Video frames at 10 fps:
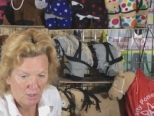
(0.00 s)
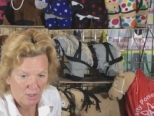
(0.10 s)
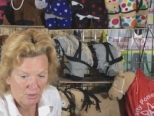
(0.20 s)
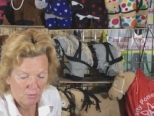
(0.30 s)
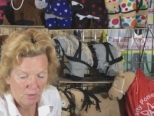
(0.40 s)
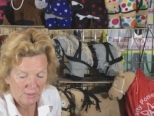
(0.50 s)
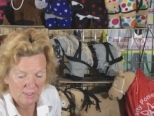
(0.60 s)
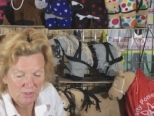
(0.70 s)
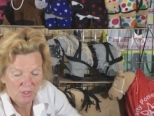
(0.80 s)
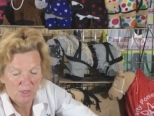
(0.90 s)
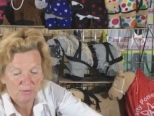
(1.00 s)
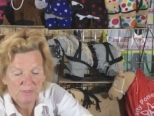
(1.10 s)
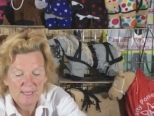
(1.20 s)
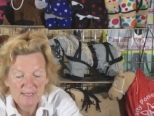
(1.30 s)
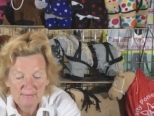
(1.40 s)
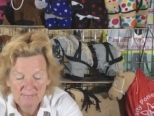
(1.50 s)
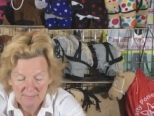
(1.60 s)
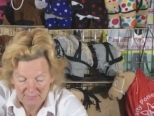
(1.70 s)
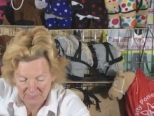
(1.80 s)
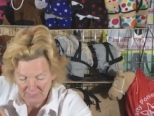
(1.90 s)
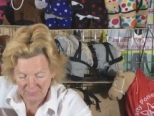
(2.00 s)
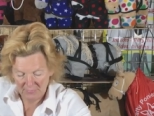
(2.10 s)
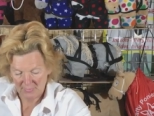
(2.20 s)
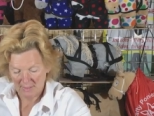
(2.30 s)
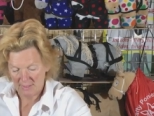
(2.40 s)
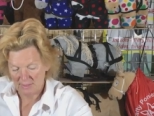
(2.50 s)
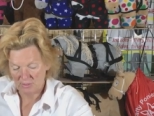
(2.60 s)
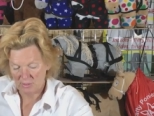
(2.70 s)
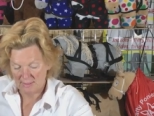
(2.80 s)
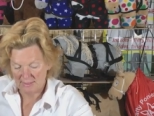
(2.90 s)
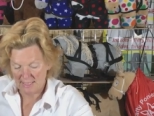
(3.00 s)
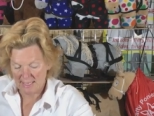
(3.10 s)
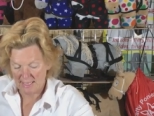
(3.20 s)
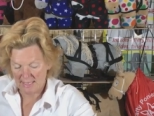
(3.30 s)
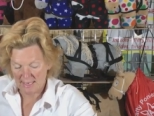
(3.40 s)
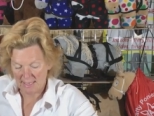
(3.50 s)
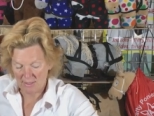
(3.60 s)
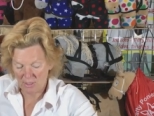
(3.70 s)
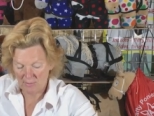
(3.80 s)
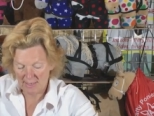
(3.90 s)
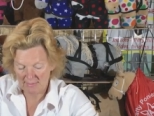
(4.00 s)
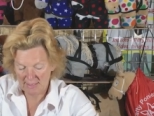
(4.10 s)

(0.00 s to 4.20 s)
and towards his shoulder he's going to say hello